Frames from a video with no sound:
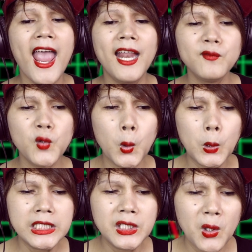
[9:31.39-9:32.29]
And of
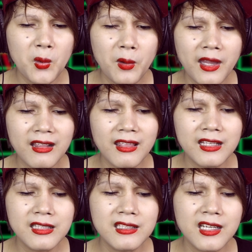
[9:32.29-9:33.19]
course, knowing
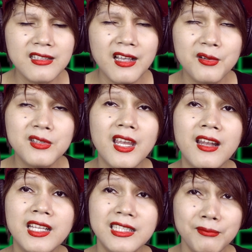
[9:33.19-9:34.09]
that ZHOU
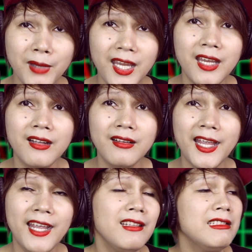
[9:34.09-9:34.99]
SHEN is male
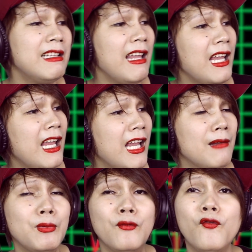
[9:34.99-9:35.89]
and singing
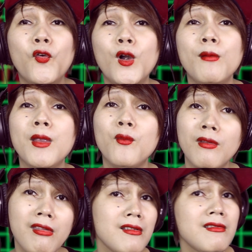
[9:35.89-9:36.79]
and performing
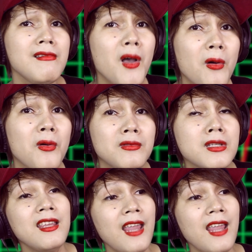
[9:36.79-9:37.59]
with this note.